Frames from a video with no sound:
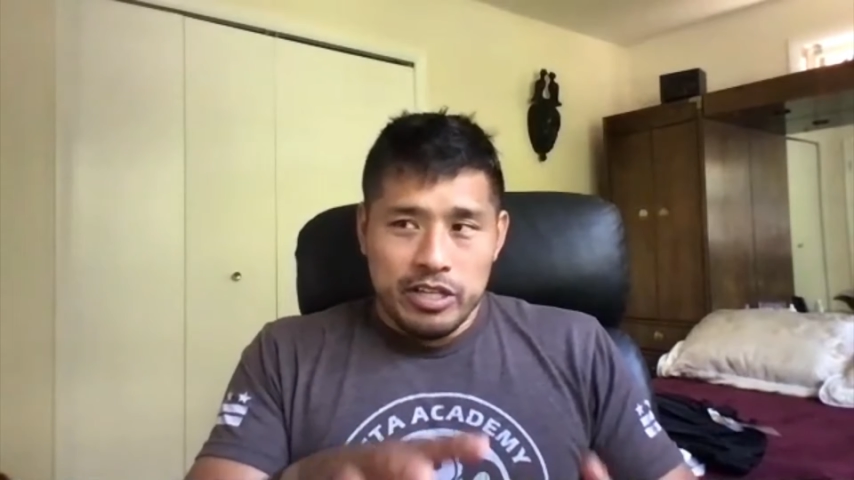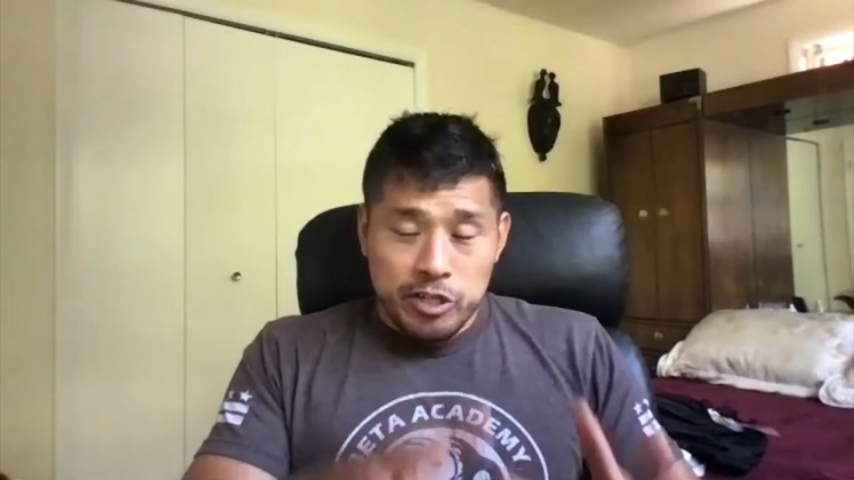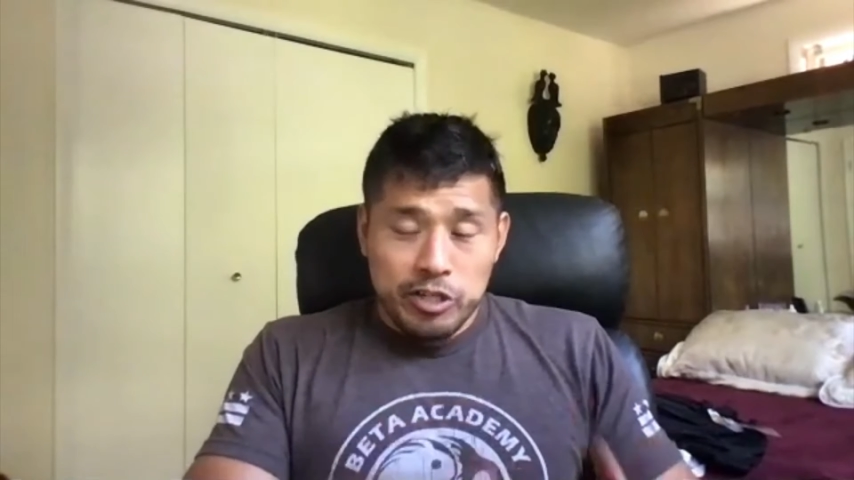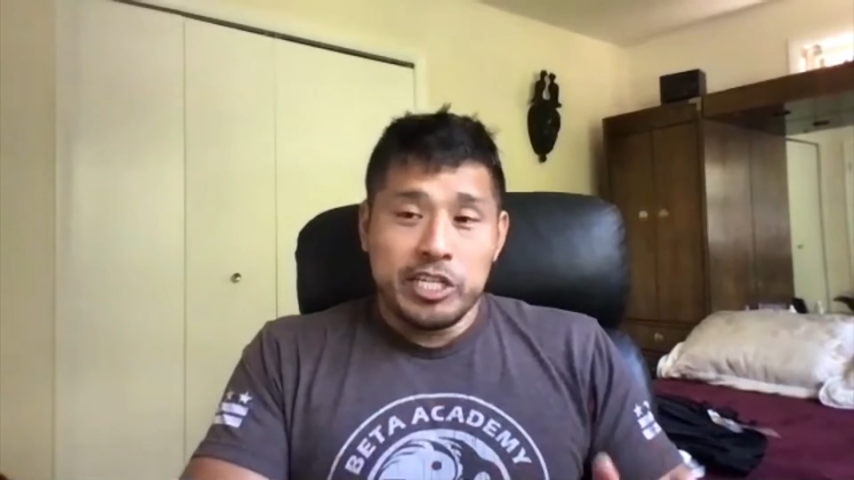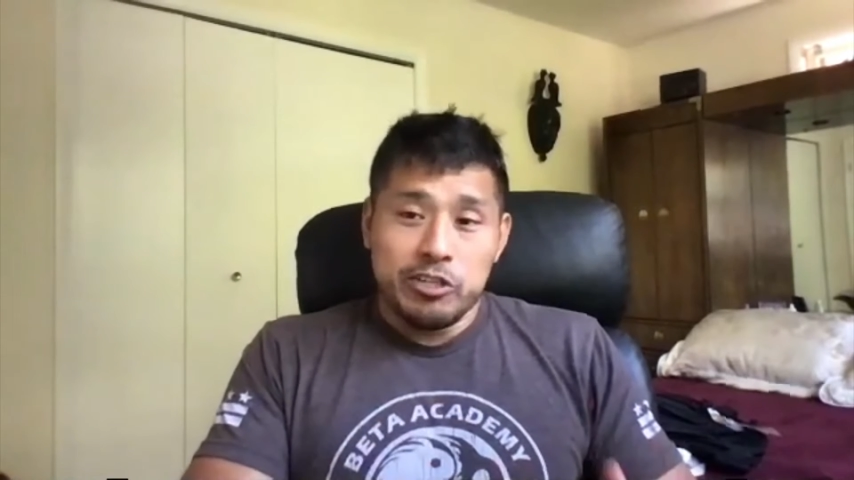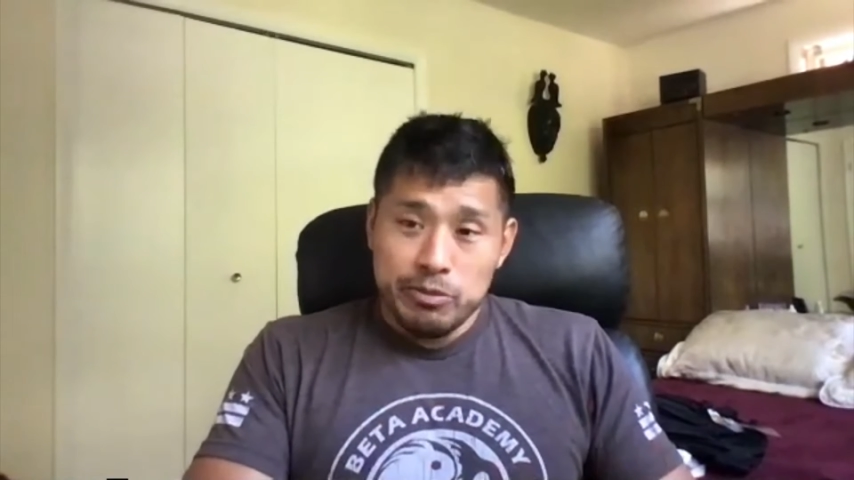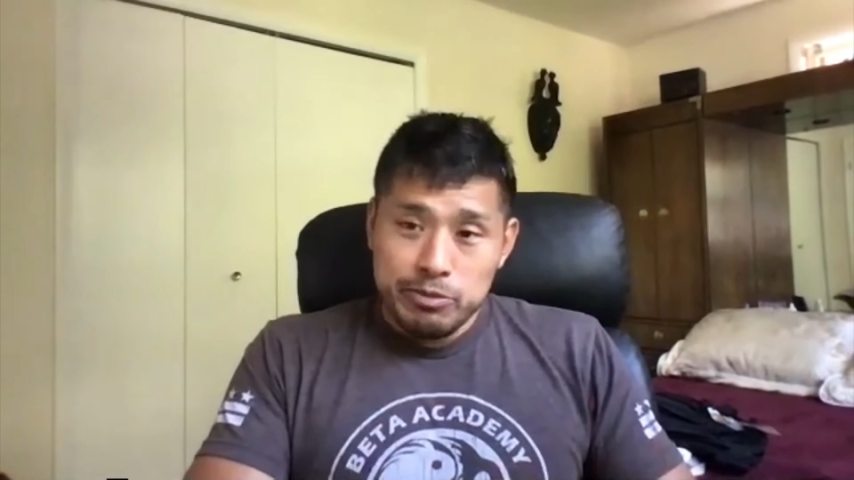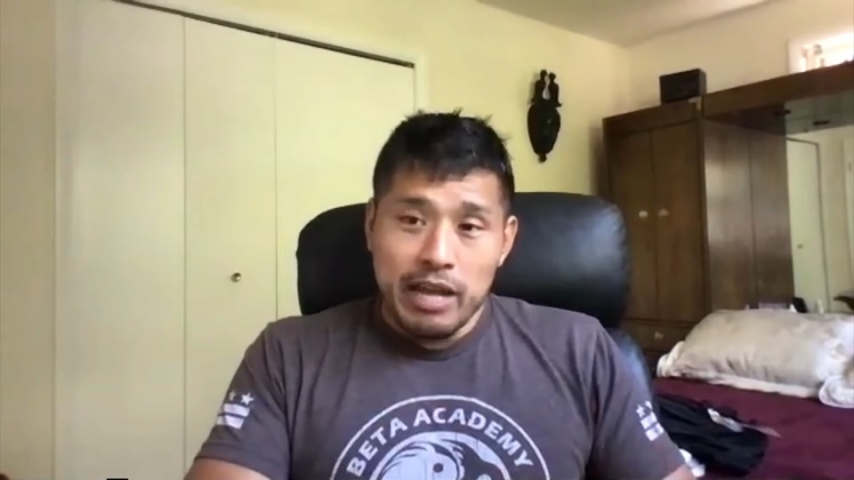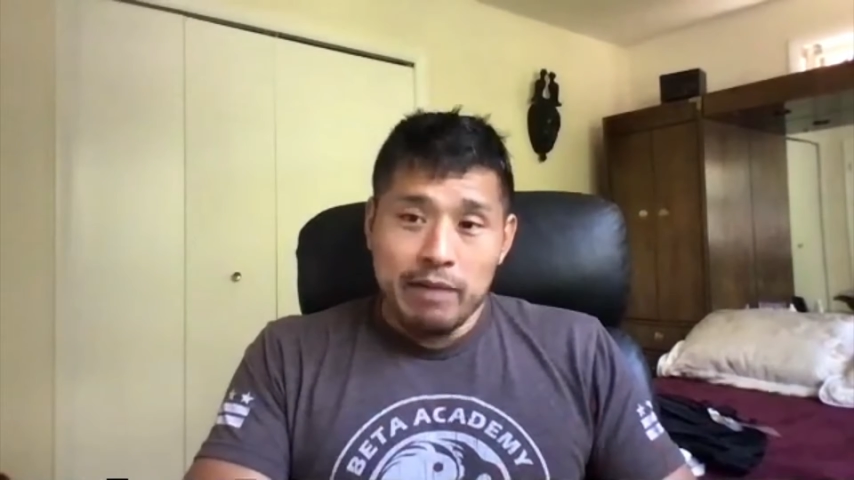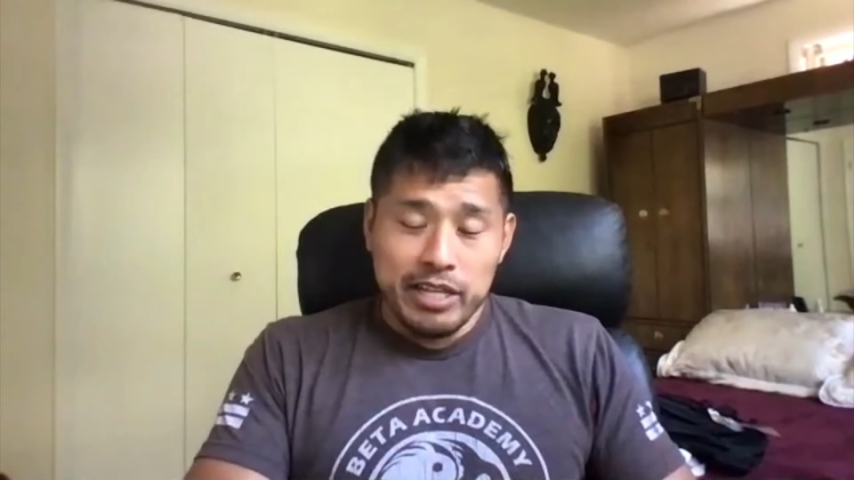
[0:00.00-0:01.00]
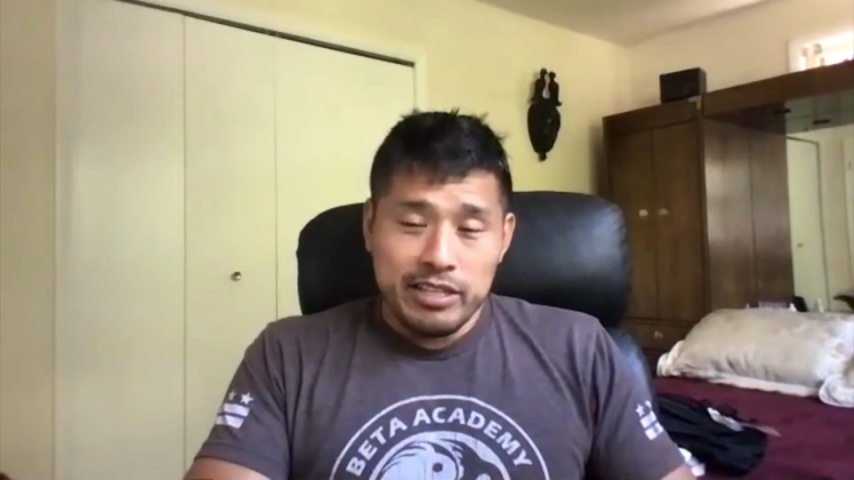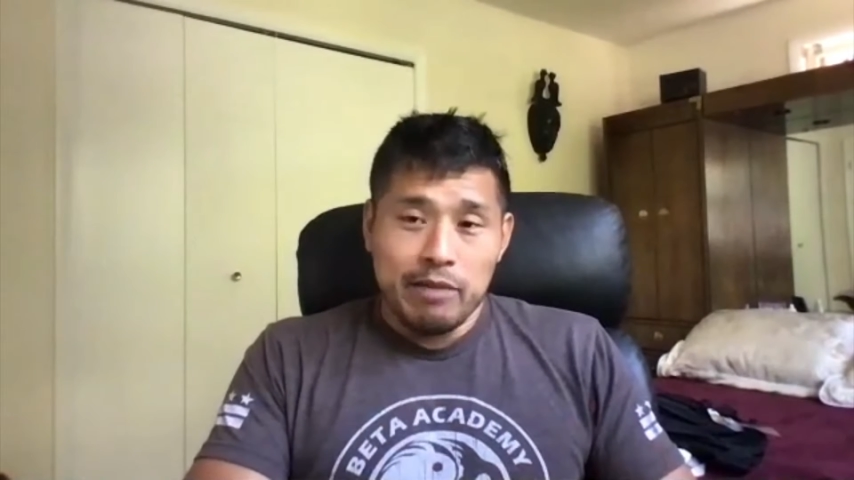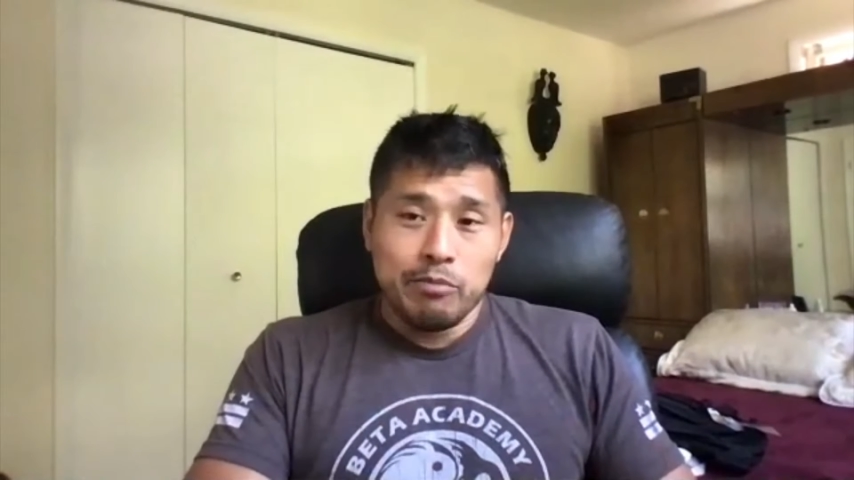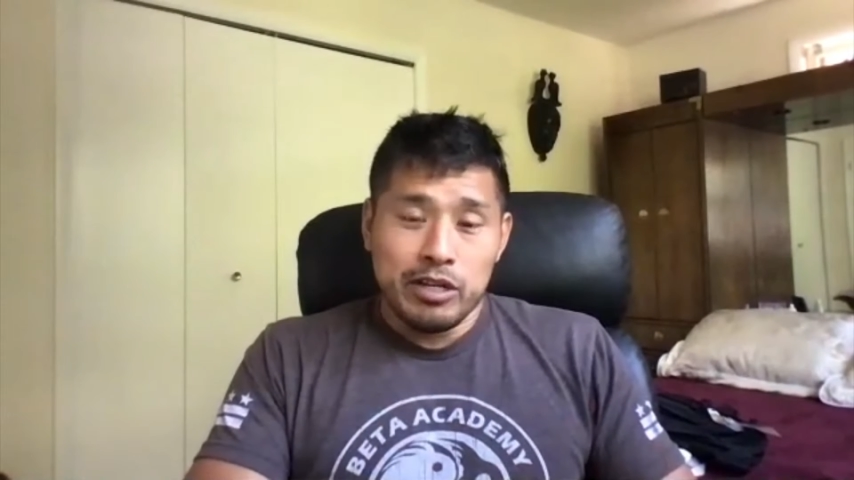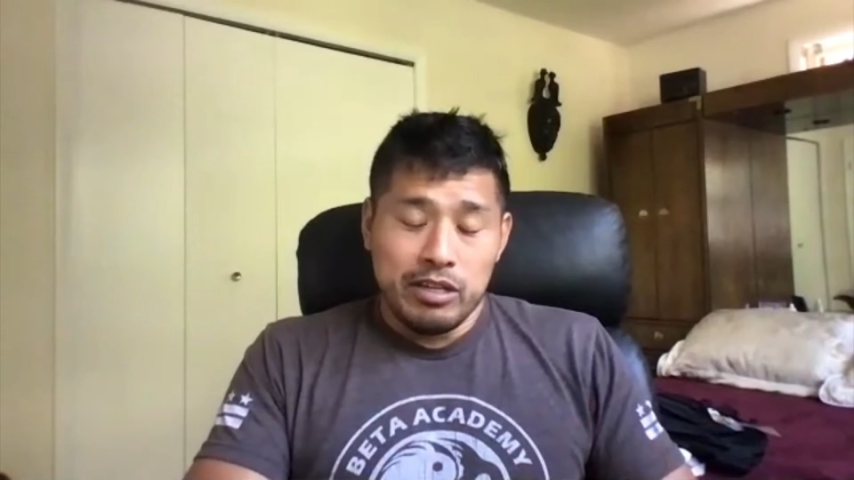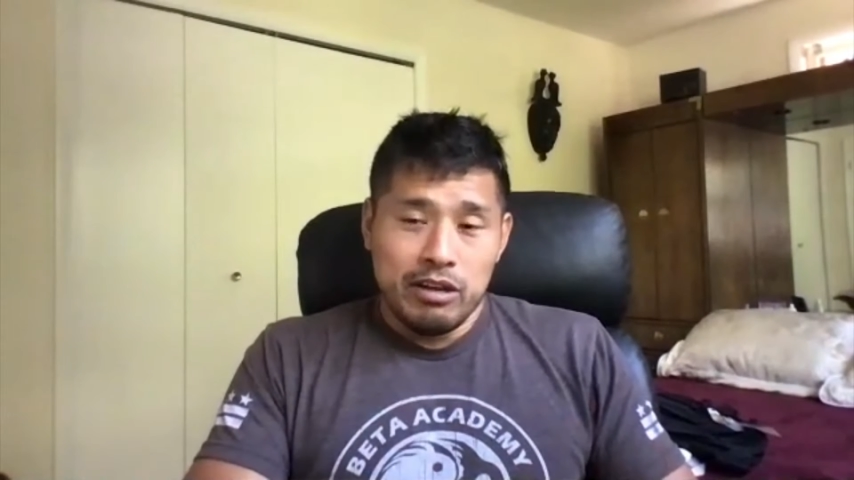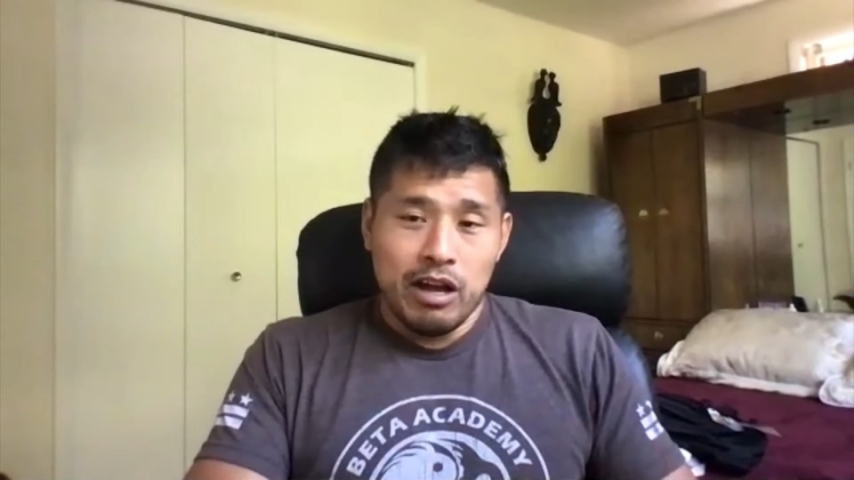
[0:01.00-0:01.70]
going to take you some time to get that money.